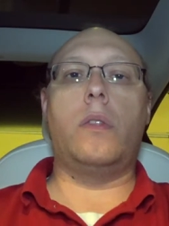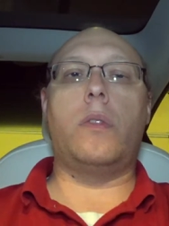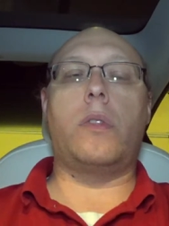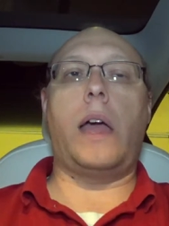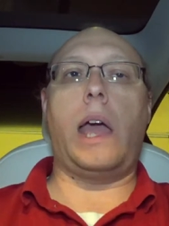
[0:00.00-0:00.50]

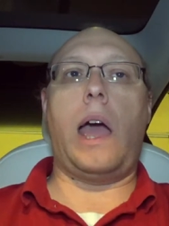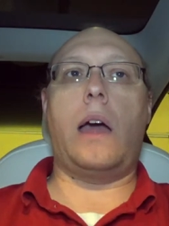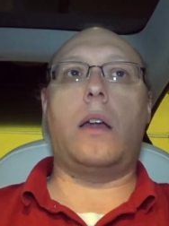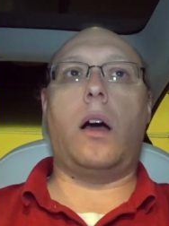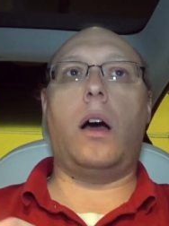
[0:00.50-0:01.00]
they
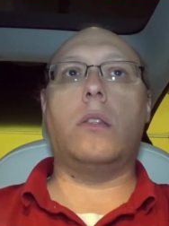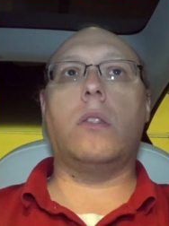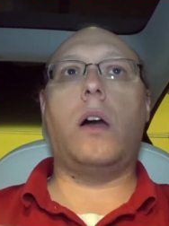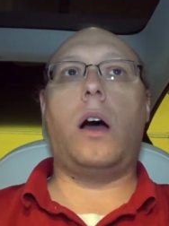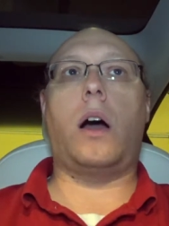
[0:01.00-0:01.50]
had
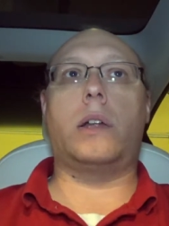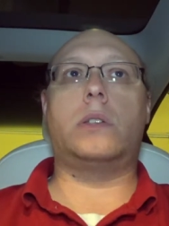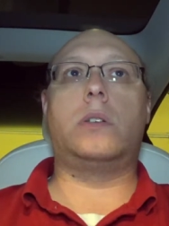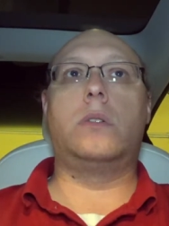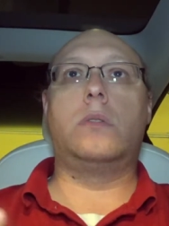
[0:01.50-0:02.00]

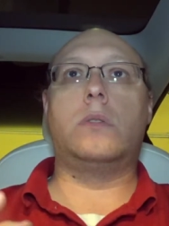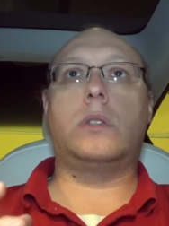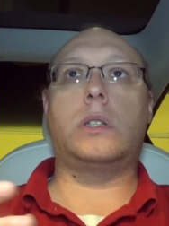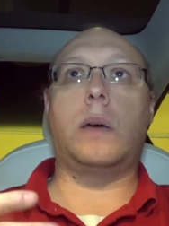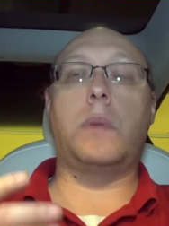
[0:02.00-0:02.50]
unlocked
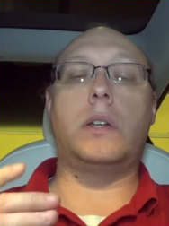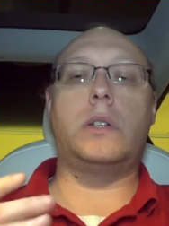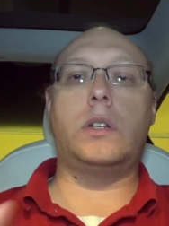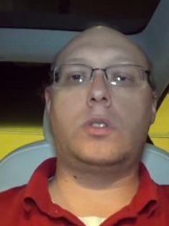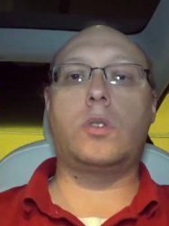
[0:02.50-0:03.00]
some
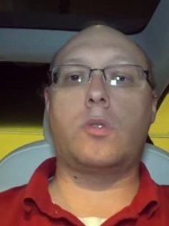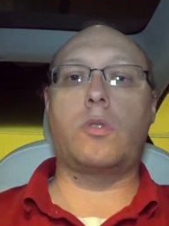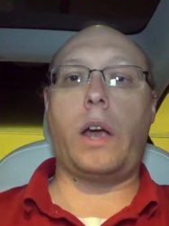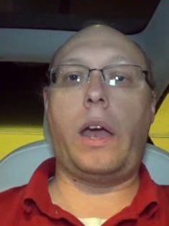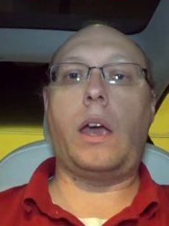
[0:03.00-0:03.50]
additional
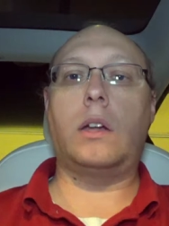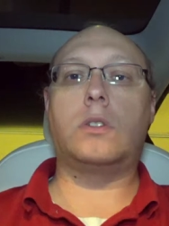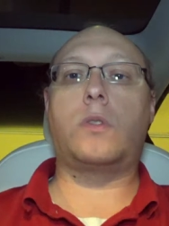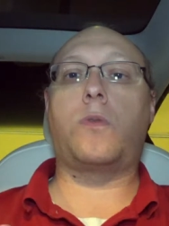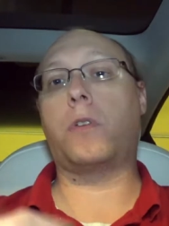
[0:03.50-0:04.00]

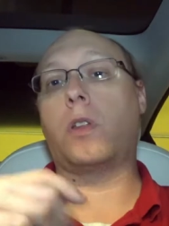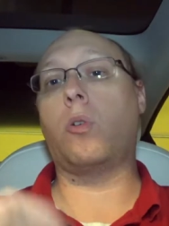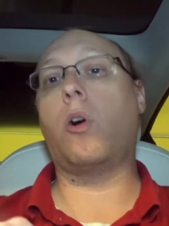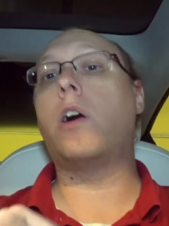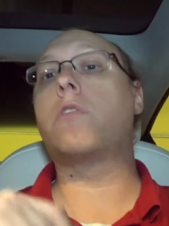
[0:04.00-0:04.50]
range for the
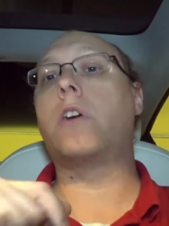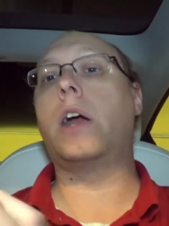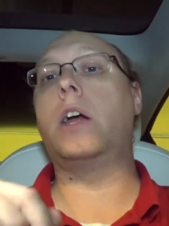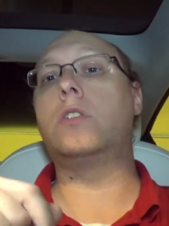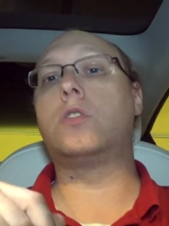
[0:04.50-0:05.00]

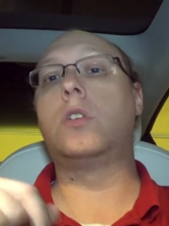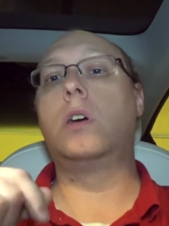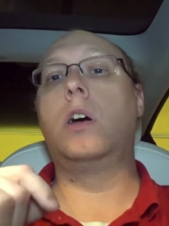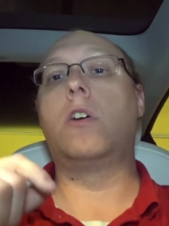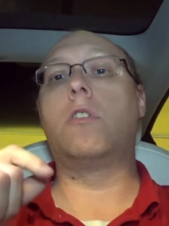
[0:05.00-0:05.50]
long-range
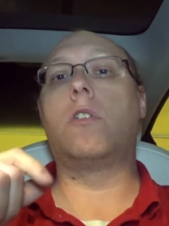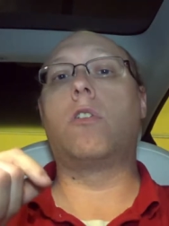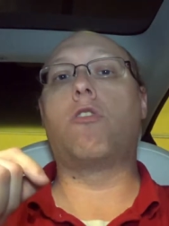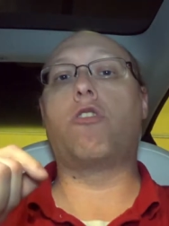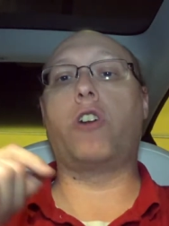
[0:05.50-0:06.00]

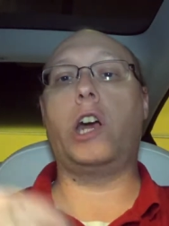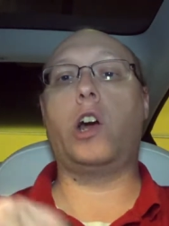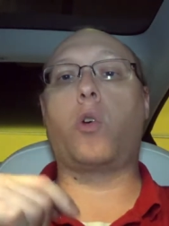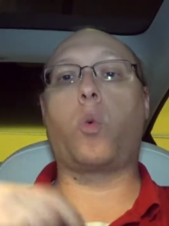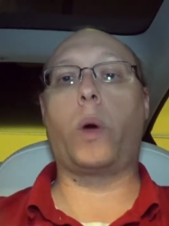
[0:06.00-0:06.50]

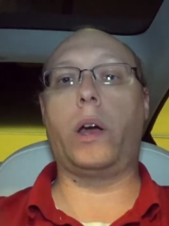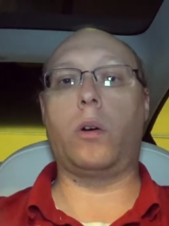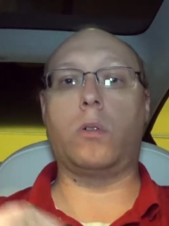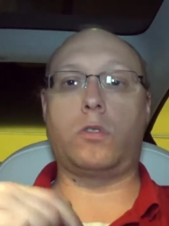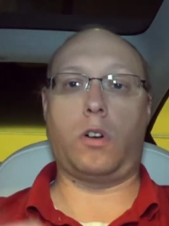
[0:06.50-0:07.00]

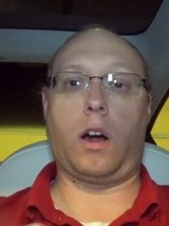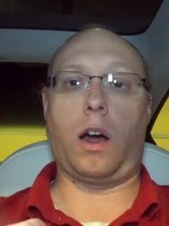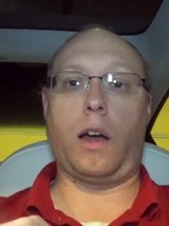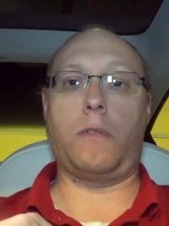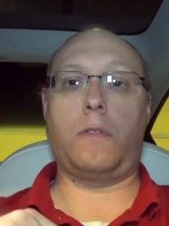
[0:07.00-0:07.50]
rear-wheel
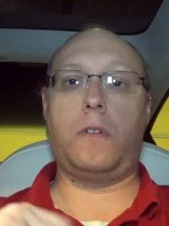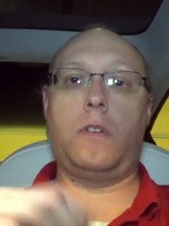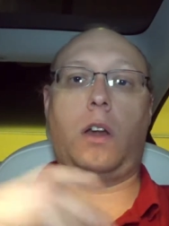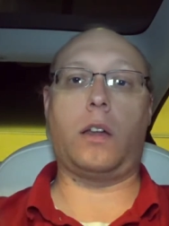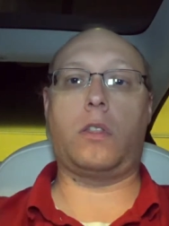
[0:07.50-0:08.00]
drive,
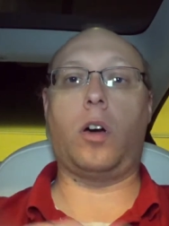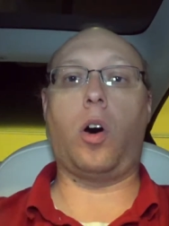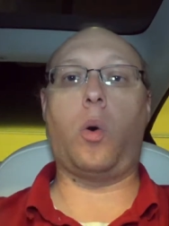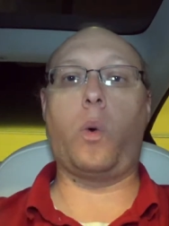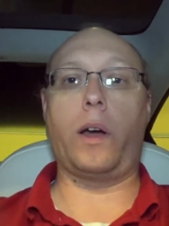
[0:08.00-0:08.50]
not the
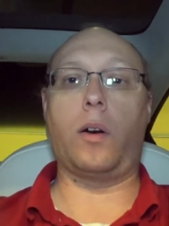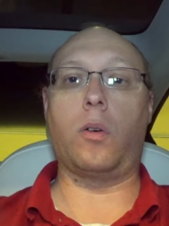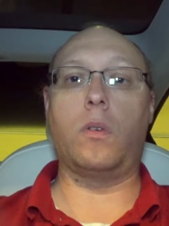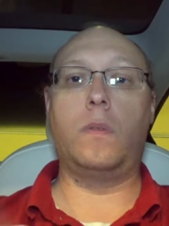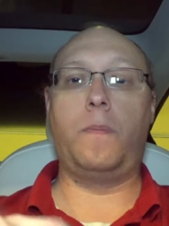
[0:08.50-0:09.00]

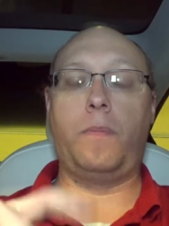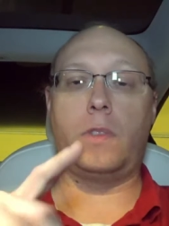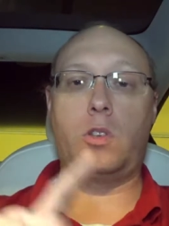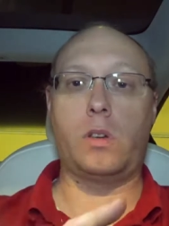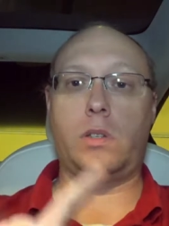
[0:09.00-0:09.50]
all-wheel,
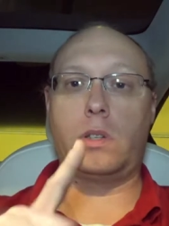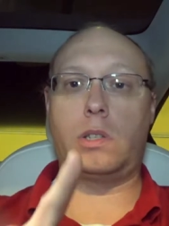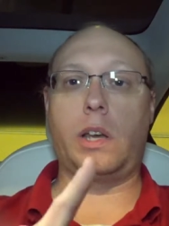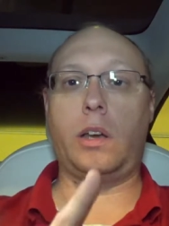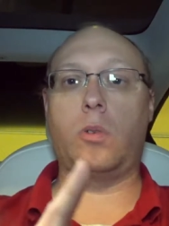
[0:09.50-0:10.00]
just the
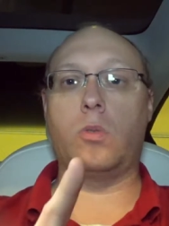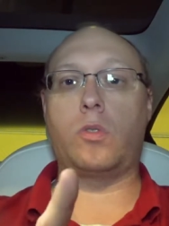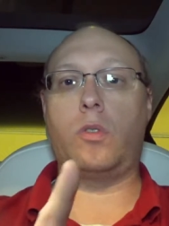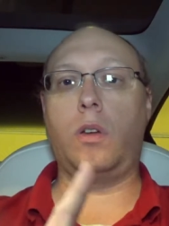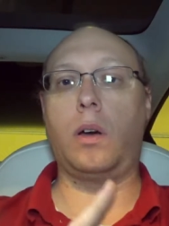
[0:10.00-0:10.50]
single
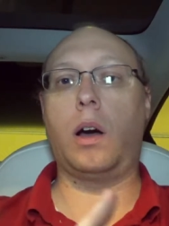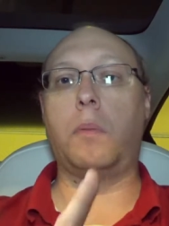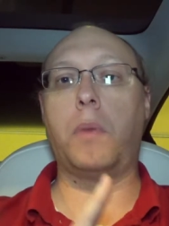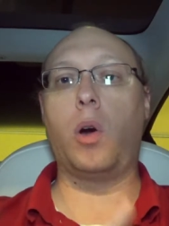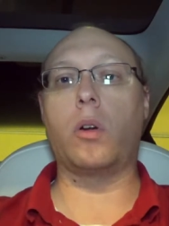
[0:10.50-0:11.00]

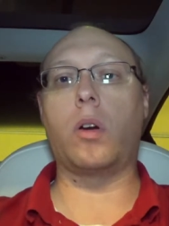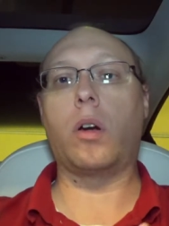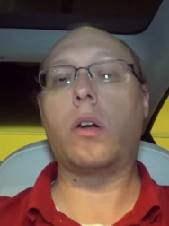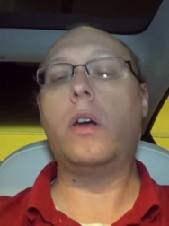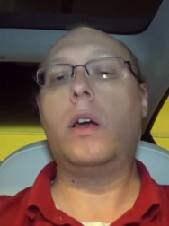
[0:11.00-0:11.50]

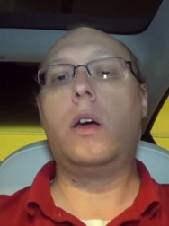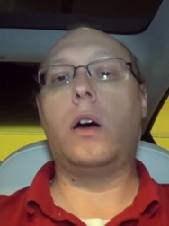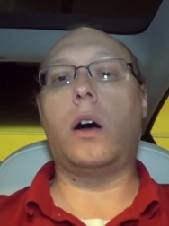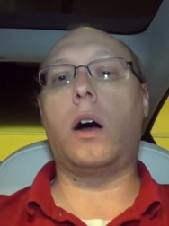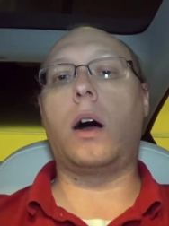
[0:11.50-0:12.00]
motor.
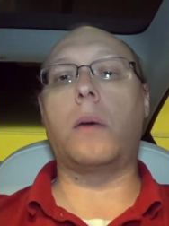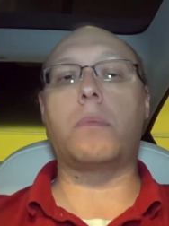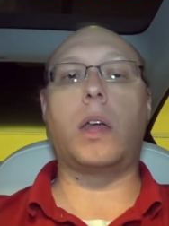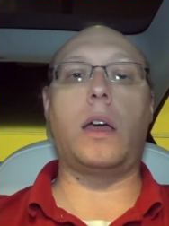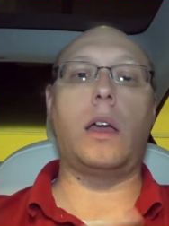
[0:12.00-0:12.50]

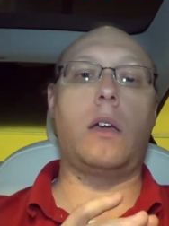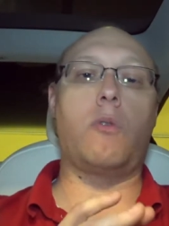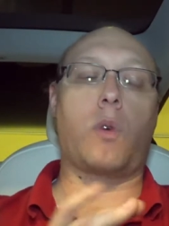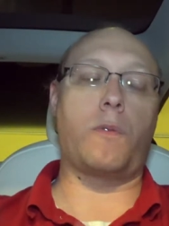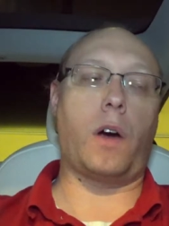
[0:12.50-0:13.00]
They
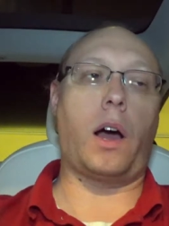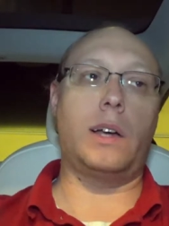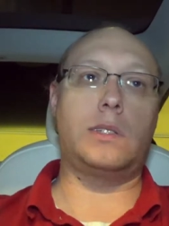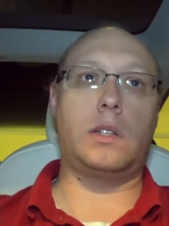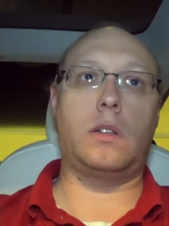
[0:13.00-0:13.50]

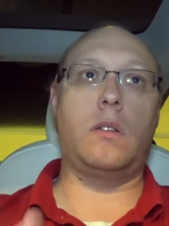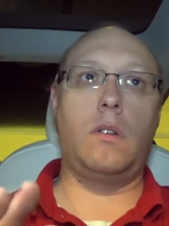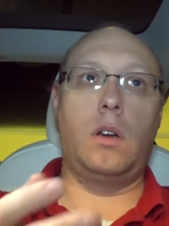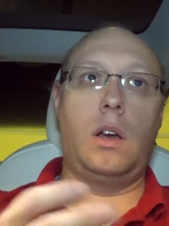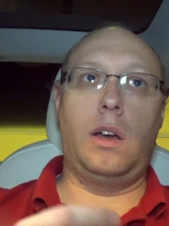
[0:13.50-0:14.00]
revised
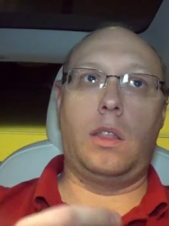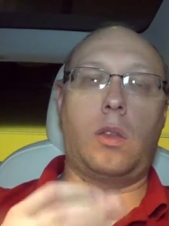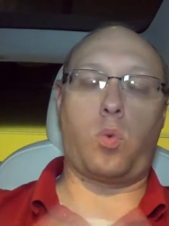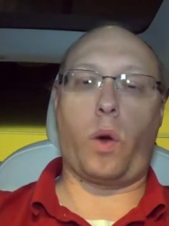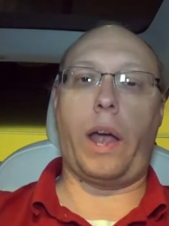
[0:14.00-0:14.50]

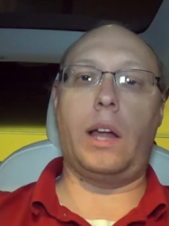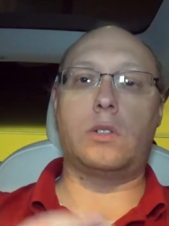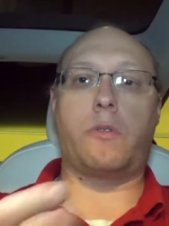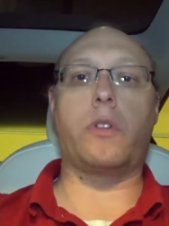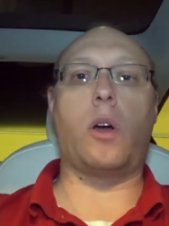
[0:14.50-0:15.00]
the range
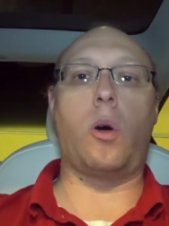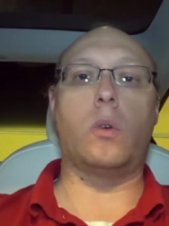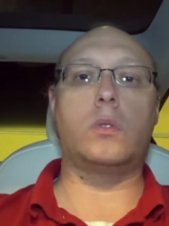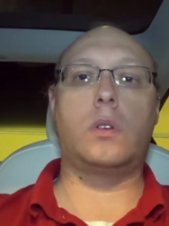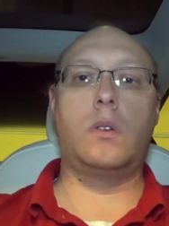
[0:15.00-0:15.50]
for
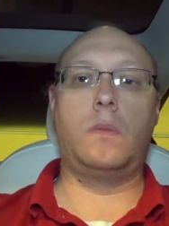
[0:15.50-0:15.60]
those.